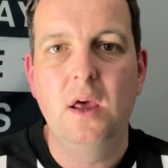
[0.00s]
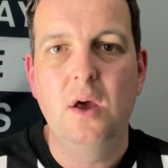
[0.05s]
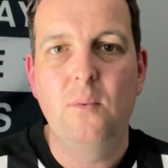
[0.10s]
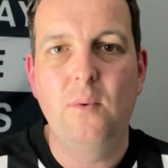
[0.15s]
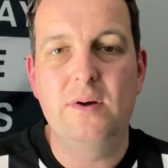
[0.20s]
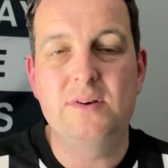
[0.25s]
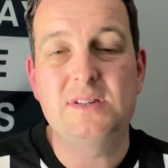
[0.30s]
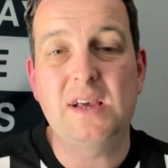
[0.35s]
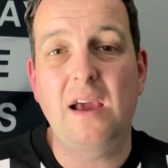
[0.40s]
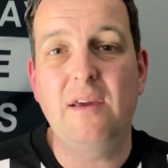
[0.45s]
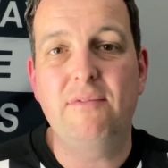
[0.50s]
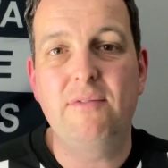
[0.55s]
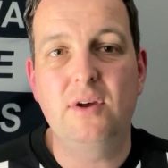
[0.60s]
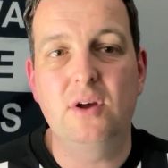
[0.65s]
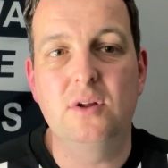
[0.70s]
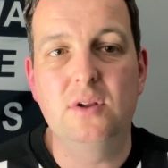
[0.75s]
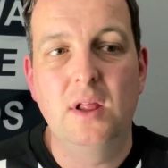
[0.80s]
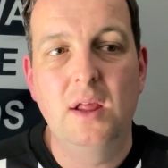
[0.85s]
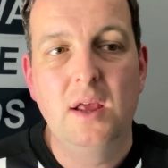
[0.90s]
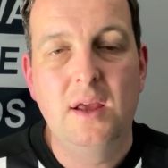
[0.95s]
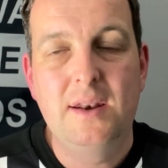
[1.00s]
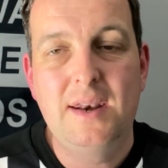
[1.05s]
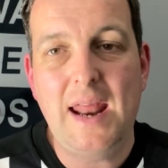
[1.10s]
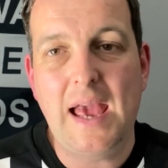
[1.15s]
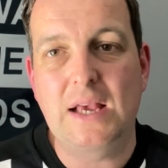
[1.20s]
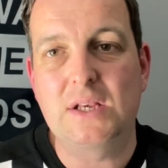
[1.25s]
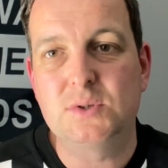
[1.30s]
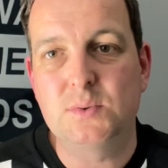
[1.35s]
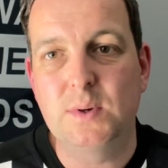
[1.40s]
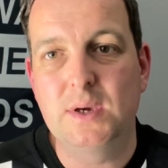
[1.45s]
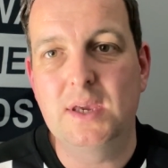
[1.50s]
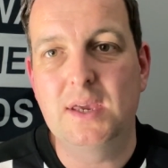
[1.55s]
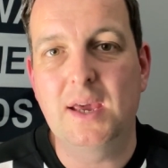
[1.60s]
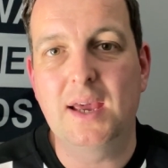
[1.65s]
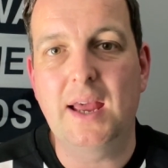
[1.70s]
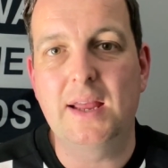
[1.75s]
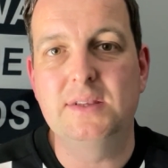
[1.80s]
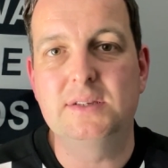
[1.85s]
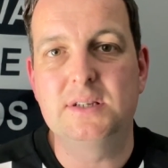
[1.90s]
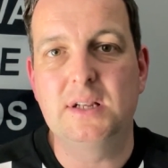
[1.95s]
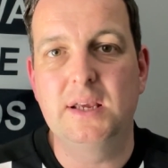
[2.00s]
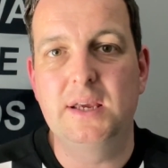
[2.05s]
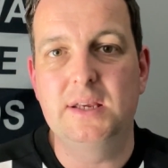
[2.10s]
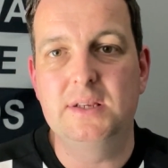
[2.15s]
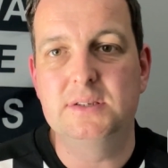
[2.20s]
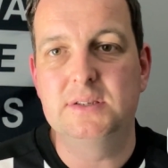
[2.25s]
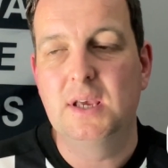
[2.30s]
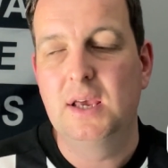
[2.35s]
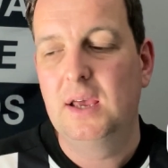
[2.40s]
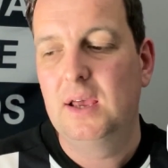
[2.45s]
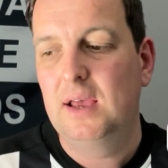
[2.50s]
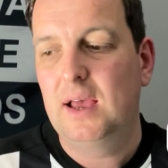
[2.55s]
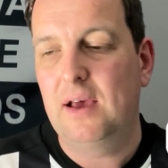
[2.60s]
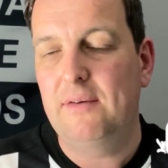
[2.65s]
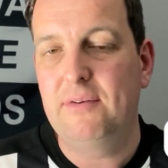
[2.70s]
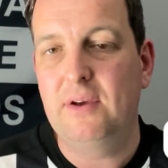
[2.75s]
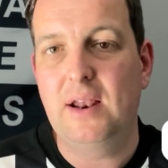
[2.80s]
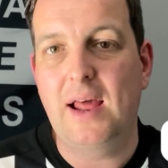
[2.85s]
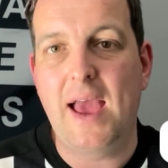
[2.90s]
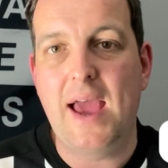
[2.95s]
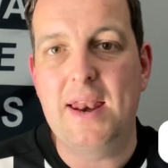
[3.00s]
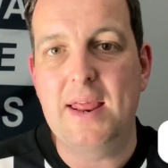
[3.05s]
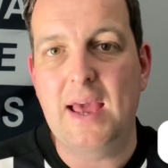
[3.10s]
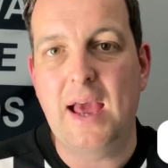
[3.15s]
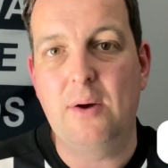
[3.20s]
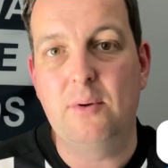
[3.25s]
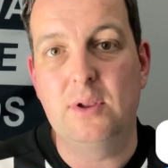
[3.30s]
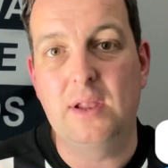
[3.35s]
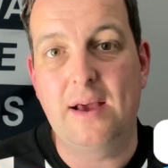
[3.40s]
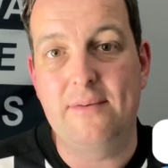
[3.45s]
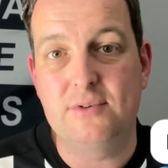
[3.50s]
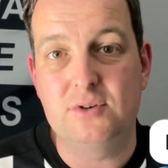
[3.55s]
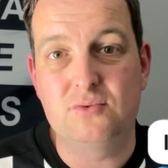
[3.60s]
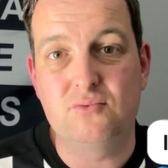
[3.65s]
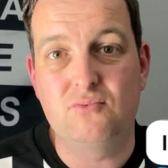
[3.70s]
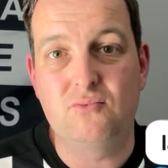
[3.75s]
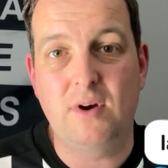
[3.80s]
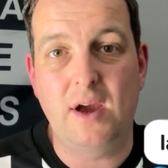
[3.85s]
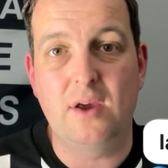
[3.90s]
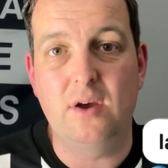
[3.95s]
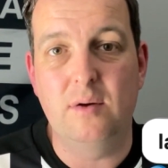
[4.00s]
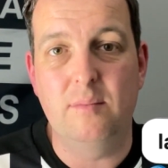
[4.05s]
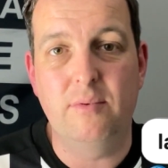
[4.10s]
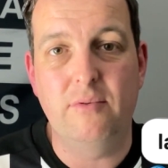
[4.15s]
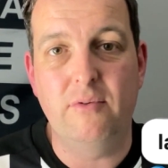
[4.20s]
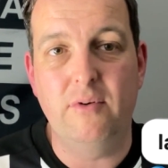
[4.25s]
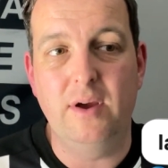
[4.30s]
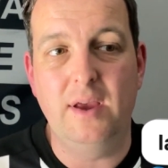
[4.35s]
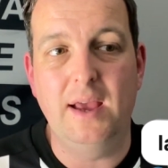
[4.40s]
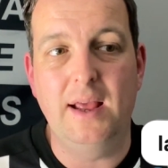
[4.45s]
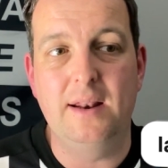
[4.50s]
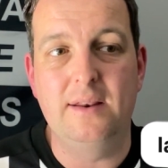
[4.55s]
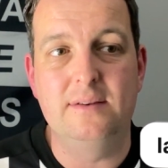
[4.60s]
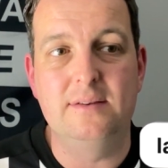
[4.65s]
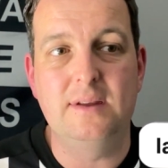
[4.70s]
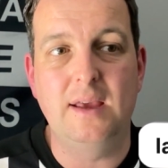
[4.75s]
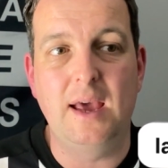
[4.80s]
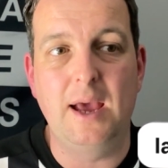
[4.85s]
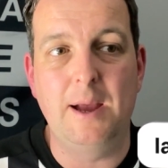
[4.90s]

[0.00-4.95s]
Whereas I feel next week against Leeds, I feel like Eddie Howe will have us right up for it, and